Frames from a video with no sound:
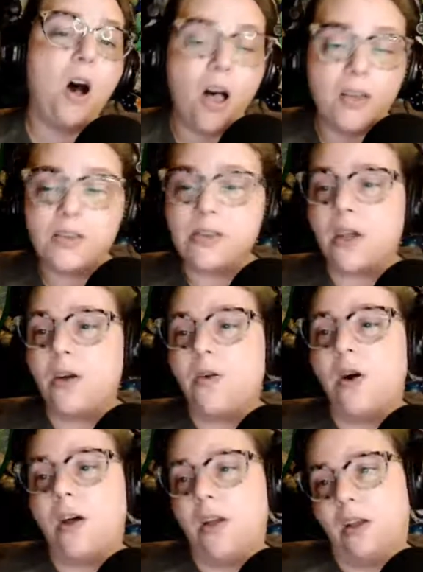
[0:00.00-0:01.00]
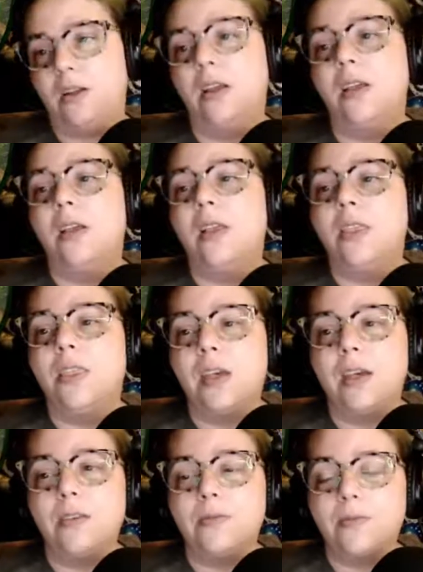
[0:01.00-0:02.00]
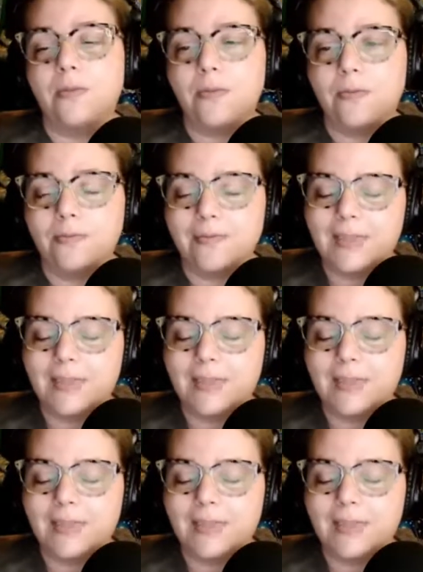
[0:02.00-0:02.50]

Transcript: have tomorrow at 10 a.m.